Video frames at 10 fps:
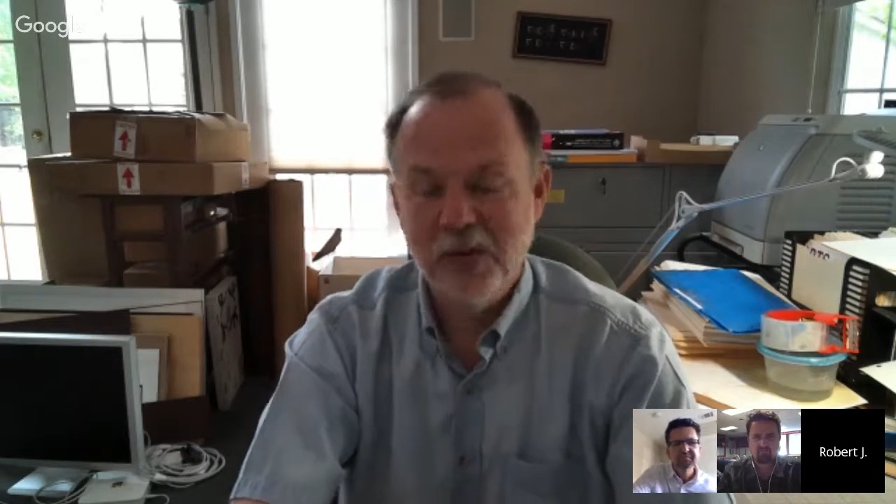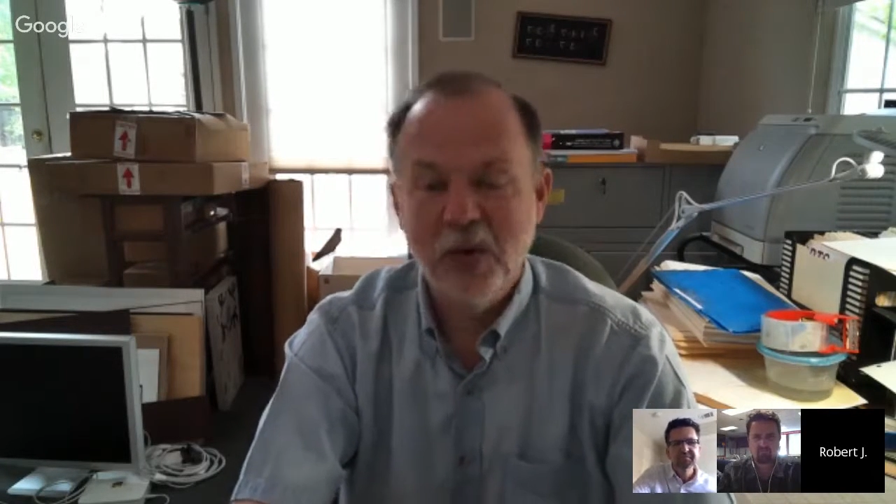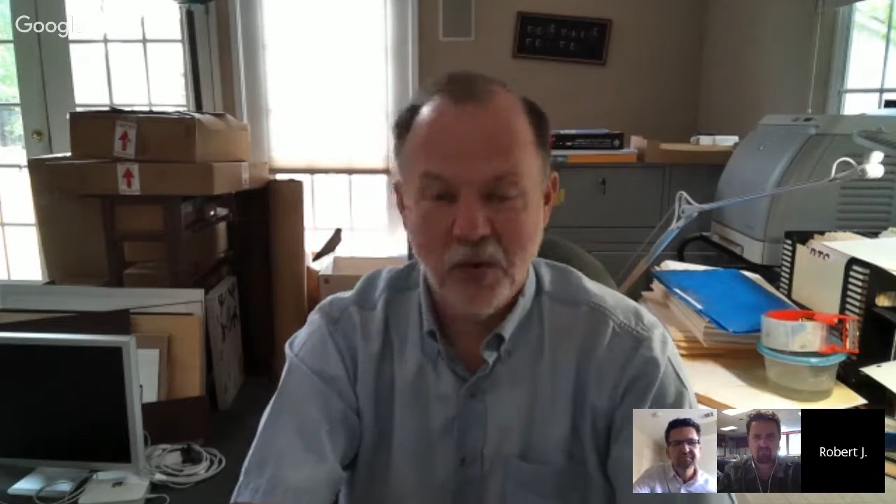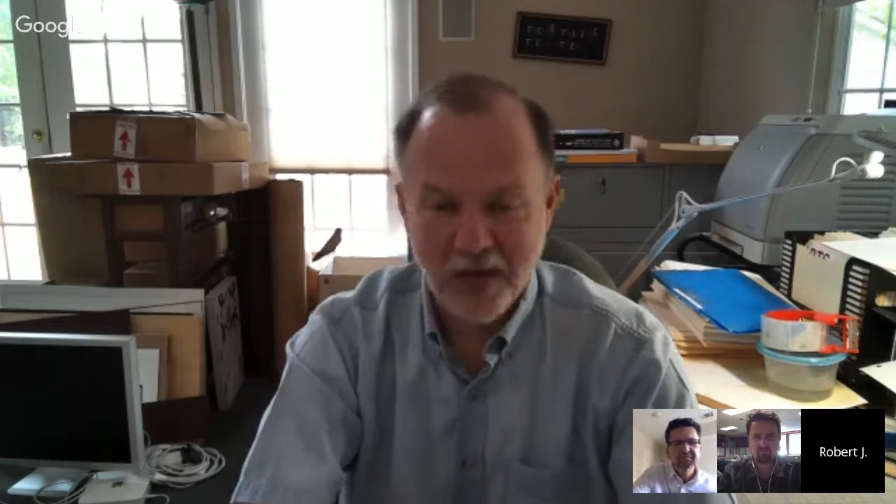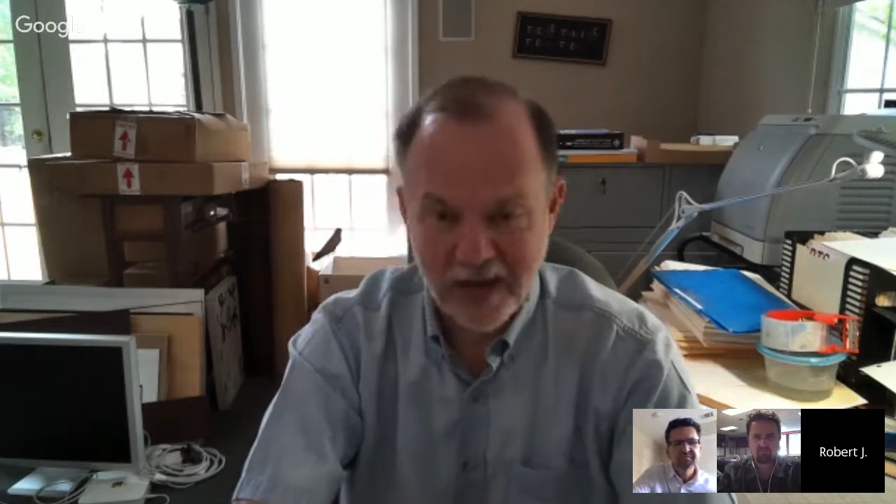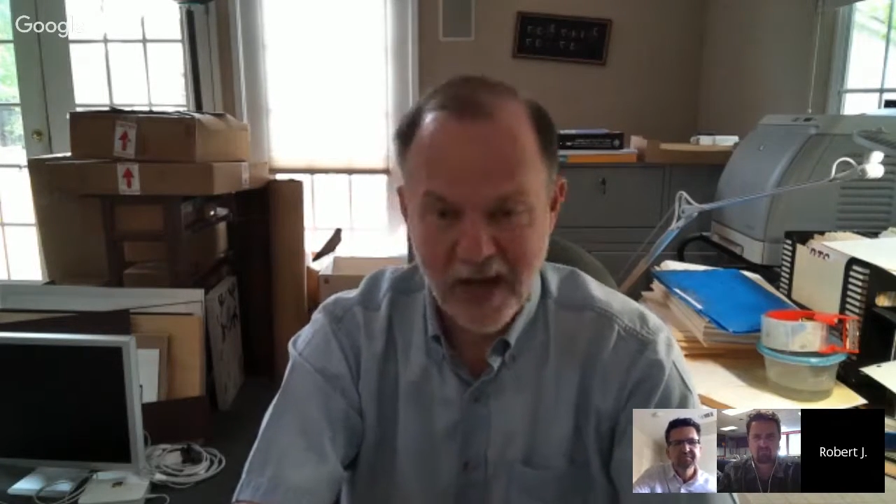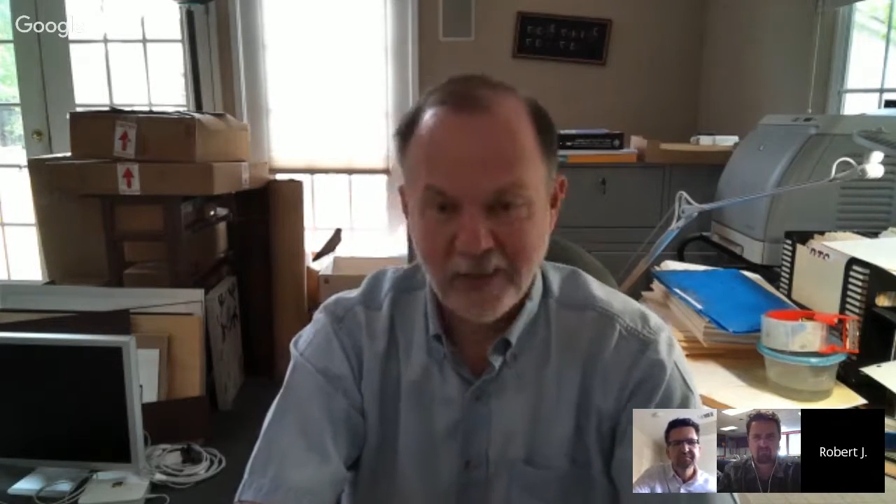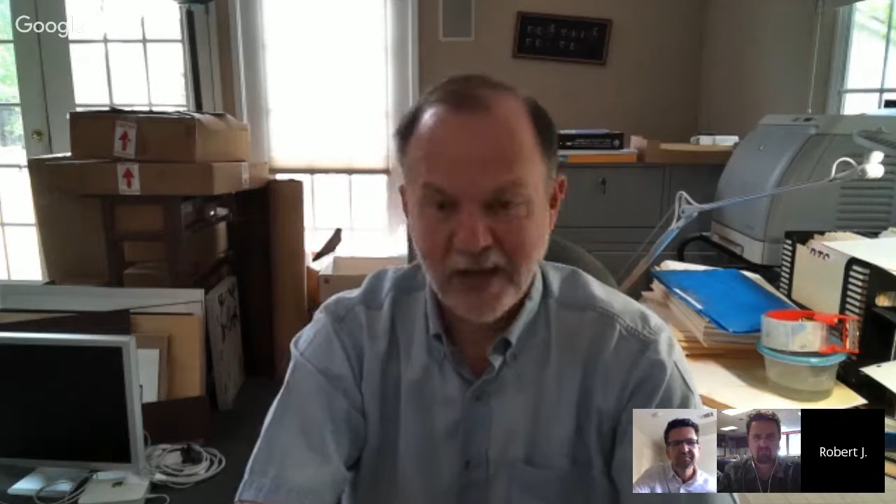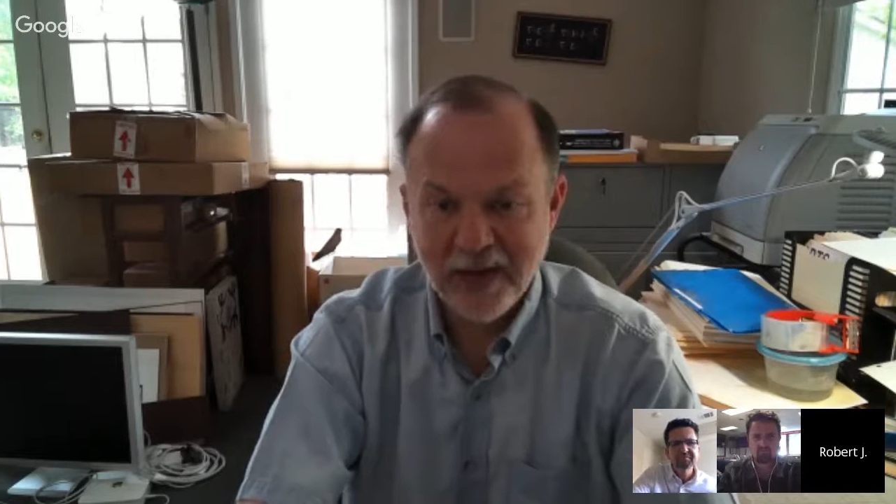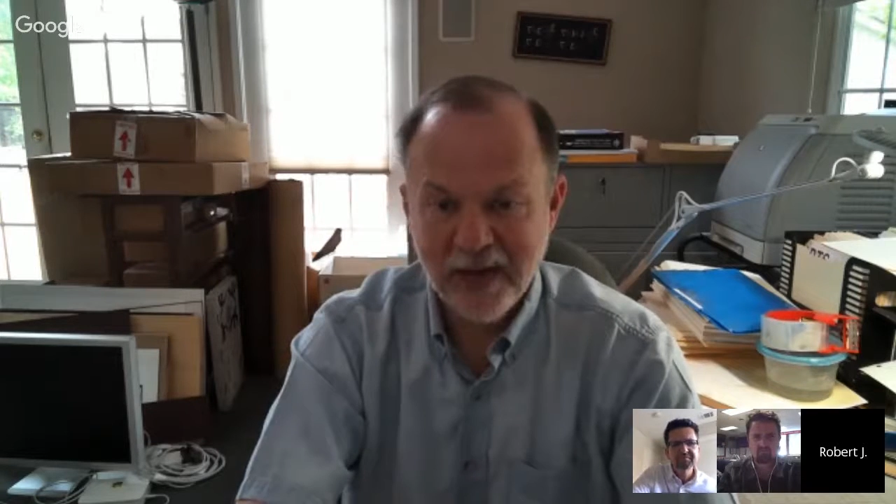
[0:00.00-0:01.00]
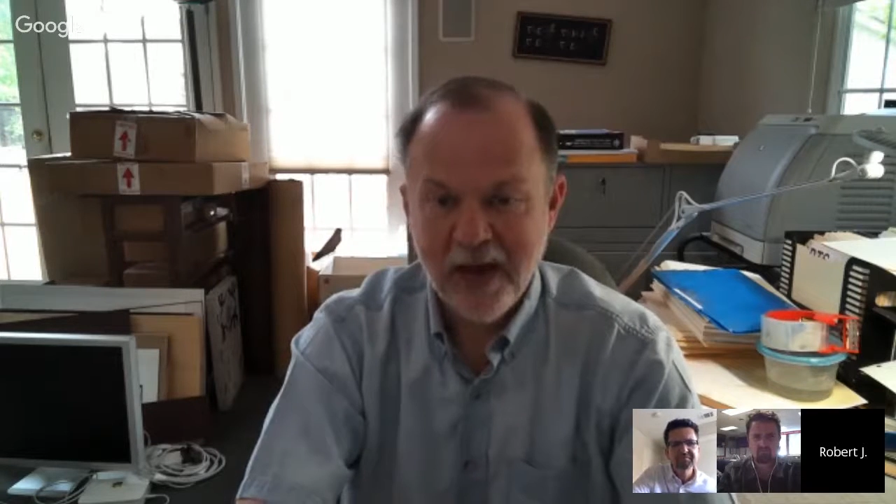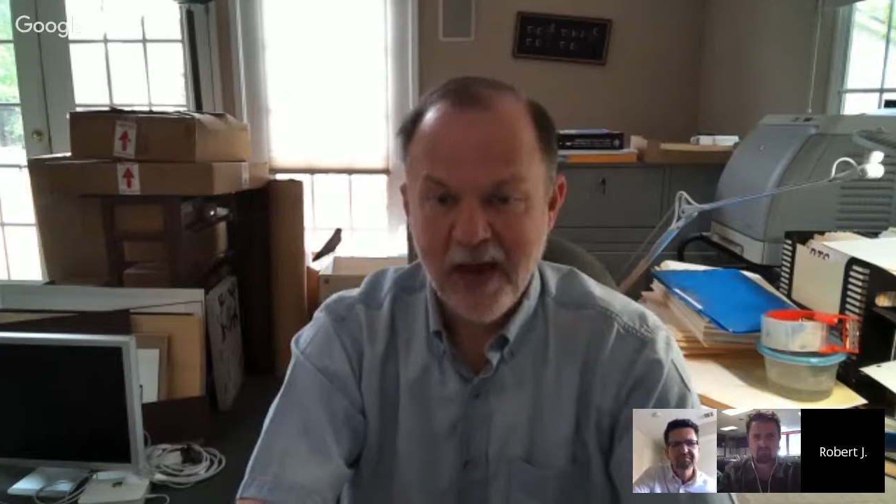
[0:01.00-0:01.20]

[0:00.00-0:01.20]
to origami.